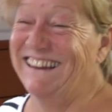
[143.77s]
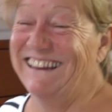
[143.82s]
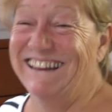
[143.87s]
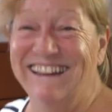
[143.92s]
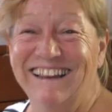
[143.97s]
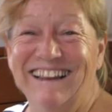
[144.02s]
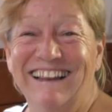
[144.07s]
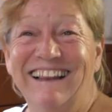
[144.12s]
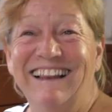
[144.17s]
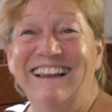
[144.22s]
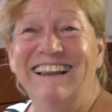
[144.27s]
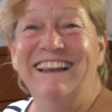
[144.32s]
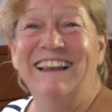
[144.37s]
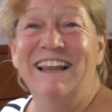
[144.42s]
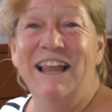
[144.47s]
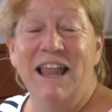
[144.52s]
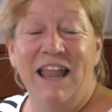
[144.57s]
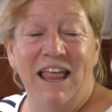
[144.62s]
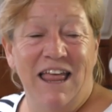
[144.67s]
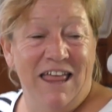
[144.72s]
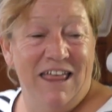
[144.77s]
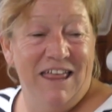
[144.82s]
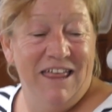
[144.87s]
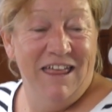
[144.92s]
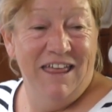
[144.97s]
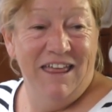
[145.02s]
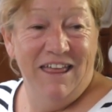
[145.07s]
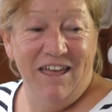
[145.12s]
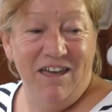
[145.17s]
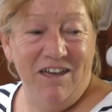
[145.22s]
What are we doing today,
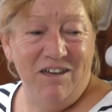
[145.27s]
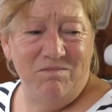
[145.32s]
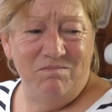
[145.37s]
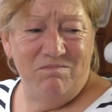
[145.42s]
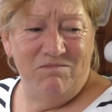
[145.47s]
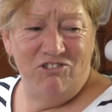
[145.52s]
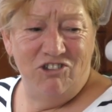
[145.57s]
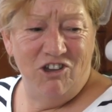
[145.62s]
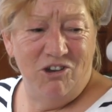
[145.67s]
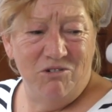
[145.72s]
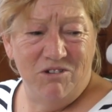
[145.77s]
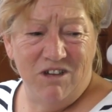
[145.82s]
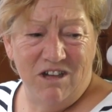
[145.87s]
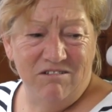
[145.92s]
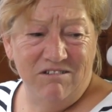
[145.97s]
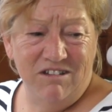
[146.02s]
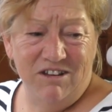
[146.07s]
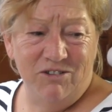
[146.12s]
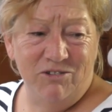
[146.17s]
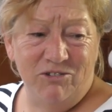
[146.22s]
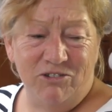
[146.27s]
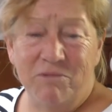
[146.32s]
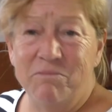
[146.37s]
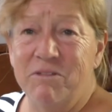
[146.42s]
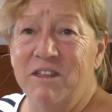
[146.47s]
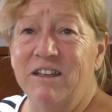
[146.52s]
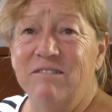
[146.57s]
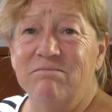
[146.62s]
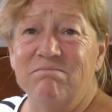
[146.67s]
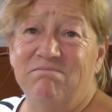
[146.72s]
babe? Uh, gel coating or
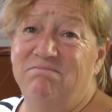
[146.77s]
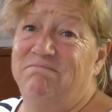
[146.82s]
something.